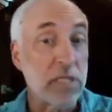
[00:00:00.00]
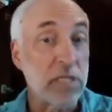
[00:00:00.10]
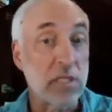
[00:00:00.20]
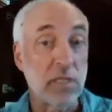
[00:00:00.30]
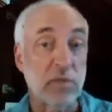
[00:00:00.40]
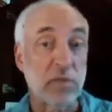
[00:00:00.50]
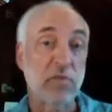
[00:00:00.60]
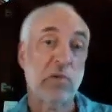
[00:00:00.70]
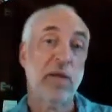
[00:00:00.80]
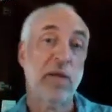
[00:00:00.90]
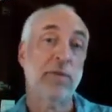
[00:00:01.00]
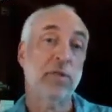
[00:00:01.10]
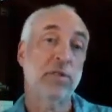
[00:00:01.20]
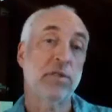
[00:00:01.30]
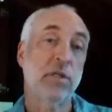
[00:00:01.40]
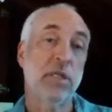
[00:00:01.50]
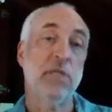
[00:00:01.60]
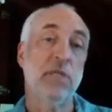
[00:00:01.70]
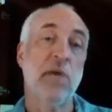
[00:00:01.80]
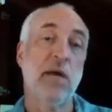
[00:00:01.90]
where p is the number of
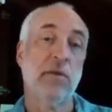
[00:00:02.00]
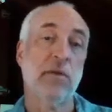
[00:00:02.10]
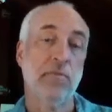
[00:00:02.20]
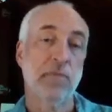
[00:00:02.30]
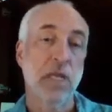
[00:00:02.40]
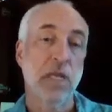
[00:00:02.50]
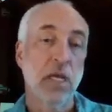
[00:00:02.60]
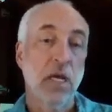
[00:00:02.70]
parameters in the model.